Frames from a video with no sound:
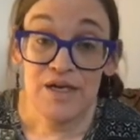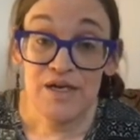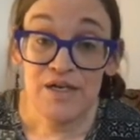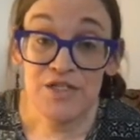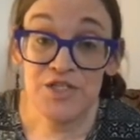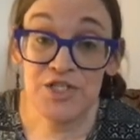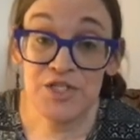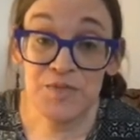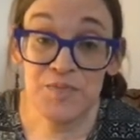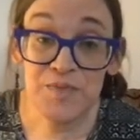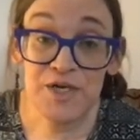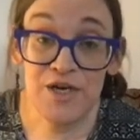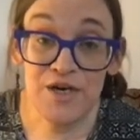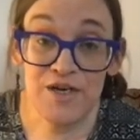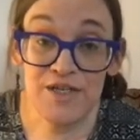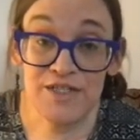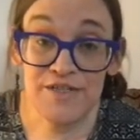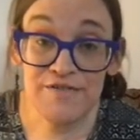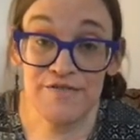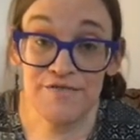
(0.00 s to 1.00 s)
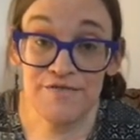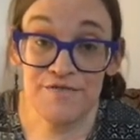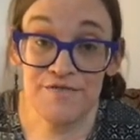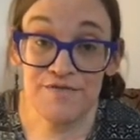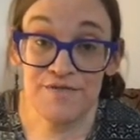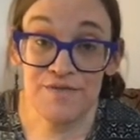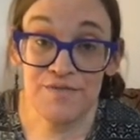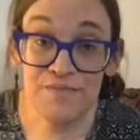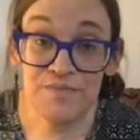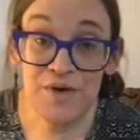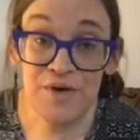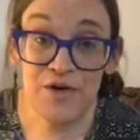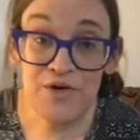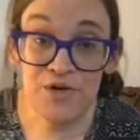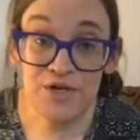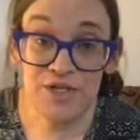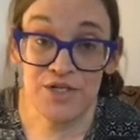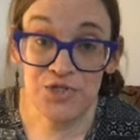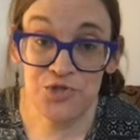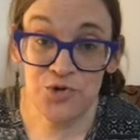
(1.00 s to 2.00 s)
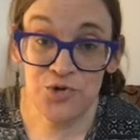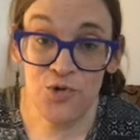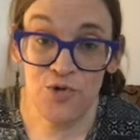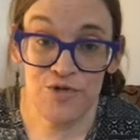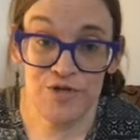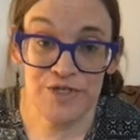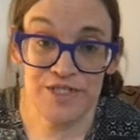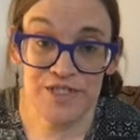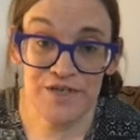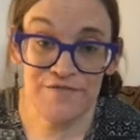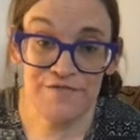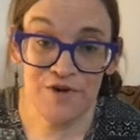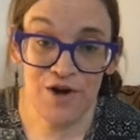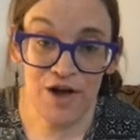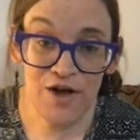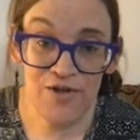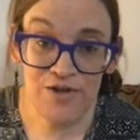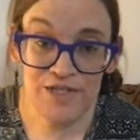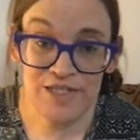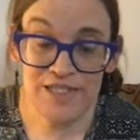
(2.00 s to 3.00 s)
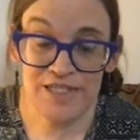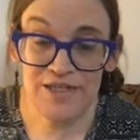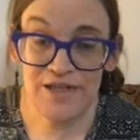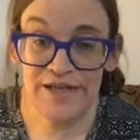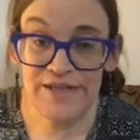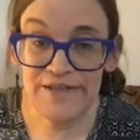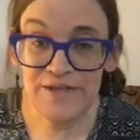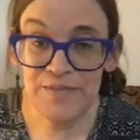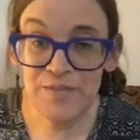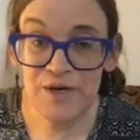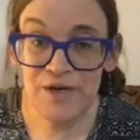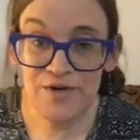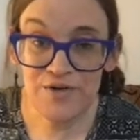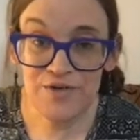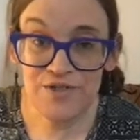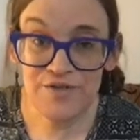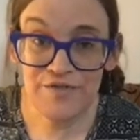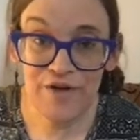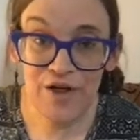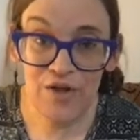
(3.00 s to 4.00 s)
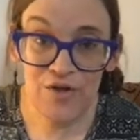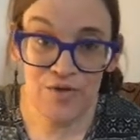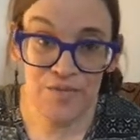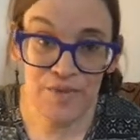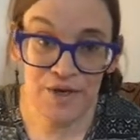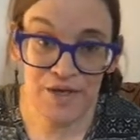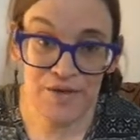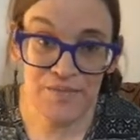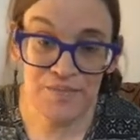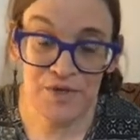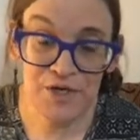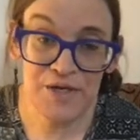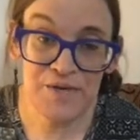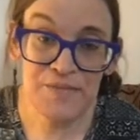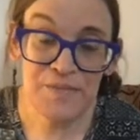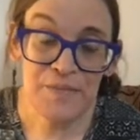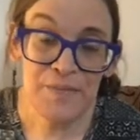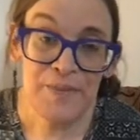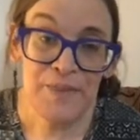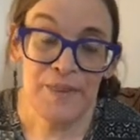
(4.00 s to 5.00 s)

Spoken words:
just because of better control of the d-file and slightly better development. But